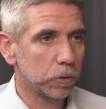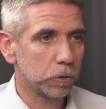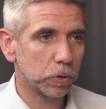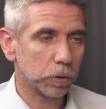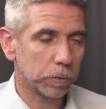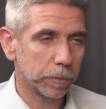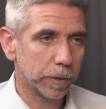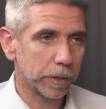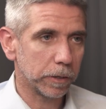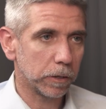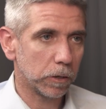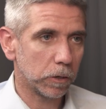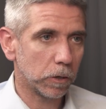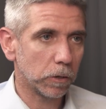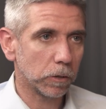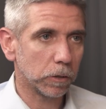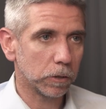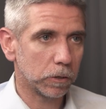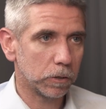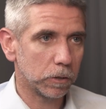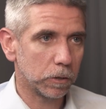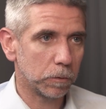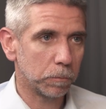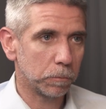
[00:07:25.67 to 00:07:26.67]
talk about the longer
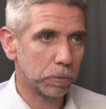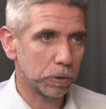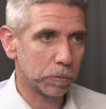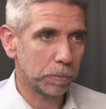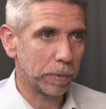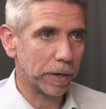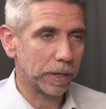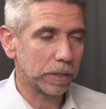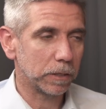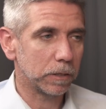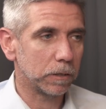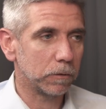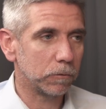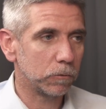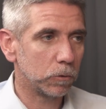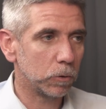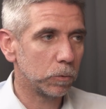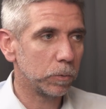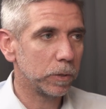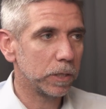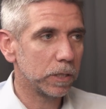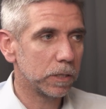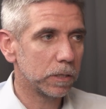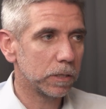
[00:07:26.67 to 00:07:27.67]
term perspective.
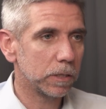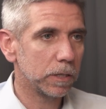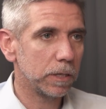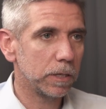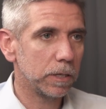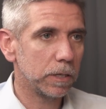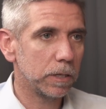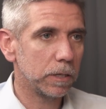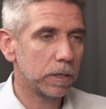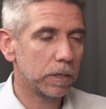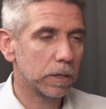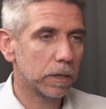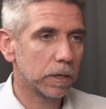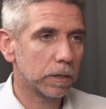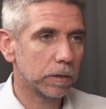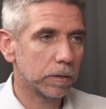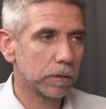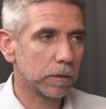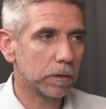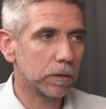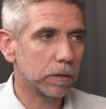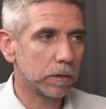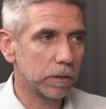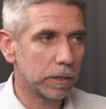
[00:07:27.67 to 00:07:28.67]
Do we see
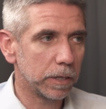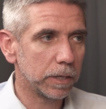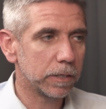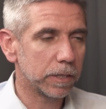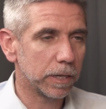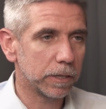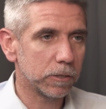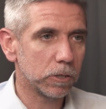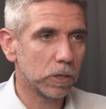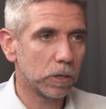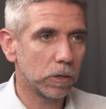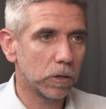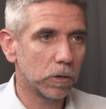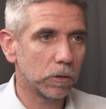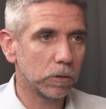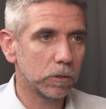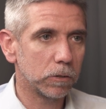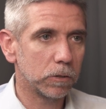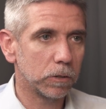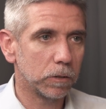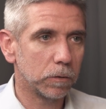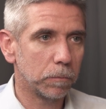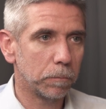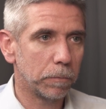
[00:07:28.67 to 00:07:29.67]
this as a long
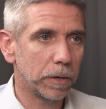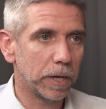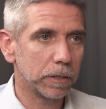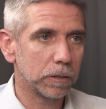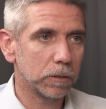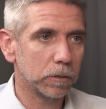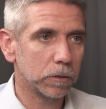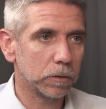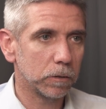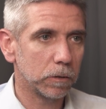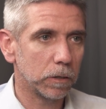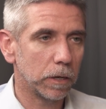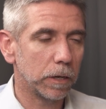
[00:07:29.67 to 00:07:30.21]
term battle?